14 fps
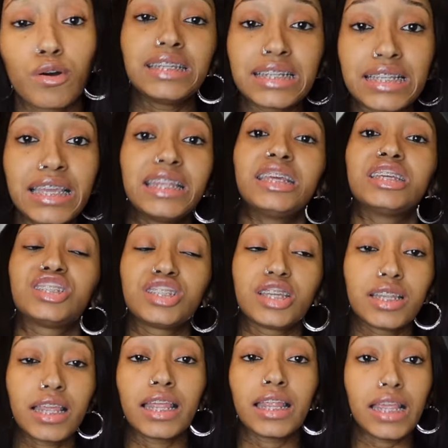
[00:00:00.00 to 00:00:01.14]
He need to get his
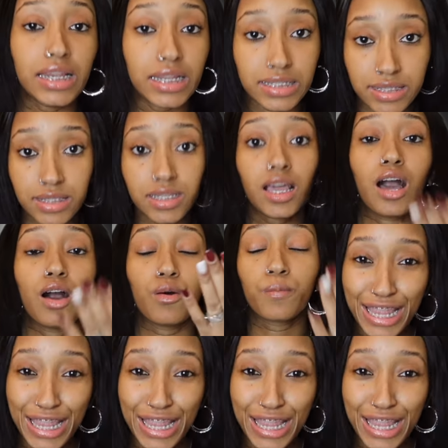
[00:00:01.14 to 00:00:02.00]
shit and he needs to go.